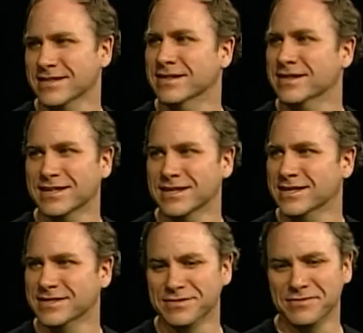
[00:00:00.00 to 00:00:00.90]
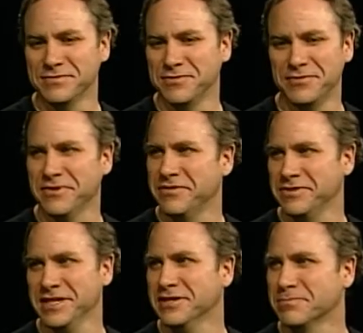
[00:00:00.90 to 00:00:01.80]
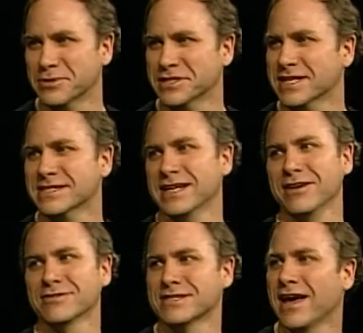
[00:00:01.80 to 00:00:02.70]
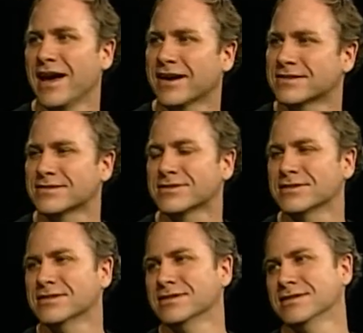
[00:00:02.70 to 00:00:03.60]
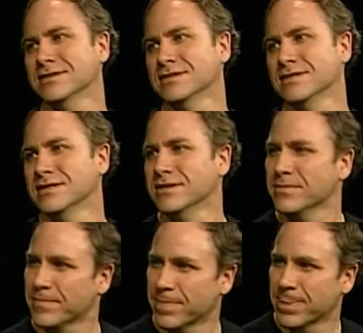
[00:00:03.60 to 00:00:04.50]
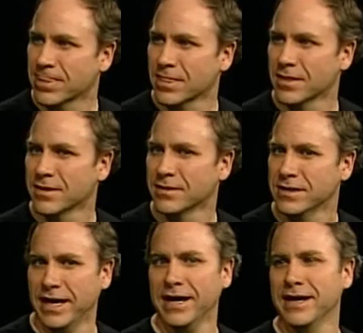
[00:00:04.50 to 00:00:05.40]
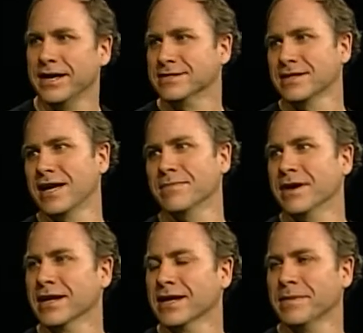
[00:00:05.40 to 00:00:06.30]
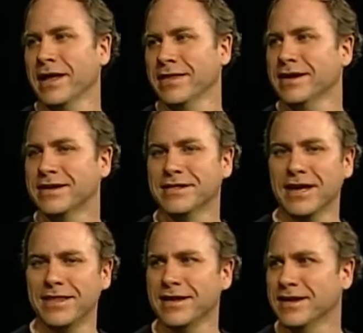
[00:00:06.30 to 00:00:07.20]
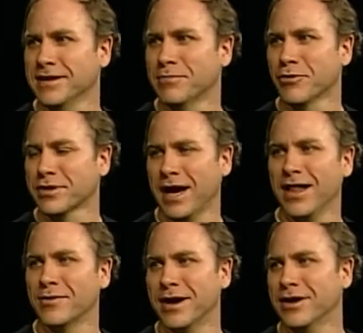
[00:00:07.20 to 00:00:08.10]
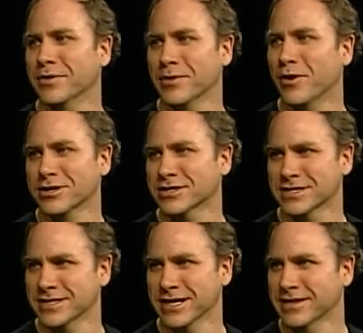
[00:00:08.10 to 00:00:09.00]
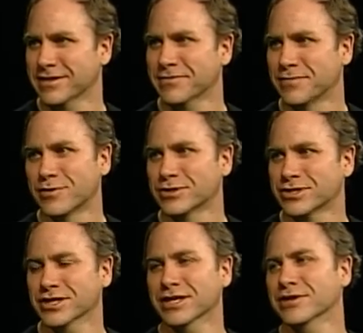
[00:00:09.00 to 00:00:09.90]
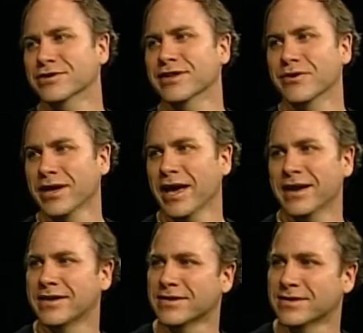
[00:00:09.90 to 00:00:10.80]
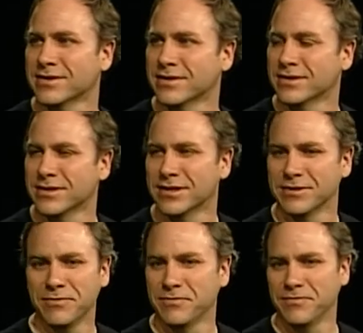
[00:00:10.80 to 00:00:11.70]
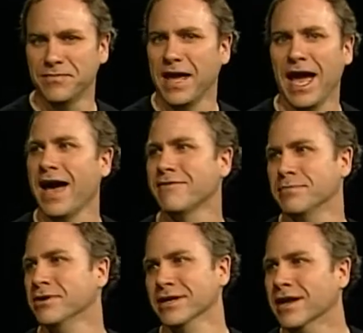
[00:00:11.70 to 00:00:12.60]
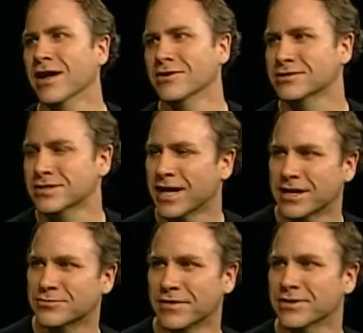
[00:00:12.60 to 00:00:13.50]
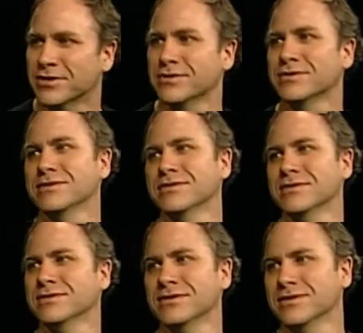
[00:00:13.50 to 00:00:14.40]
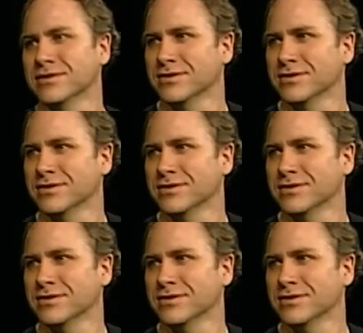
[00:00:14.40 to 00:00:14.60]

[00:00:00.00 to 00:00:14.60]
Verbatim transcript: and a oh, 15% sales tax. Oh wow, that's like up to 40% now. Yeah, yeah, it's a lot of money. Yeah. I mean, I think they think in both Colorado and Washington State, the first year they'll get half a billion dollars in tax mm. revenue. And they're going to have a lot of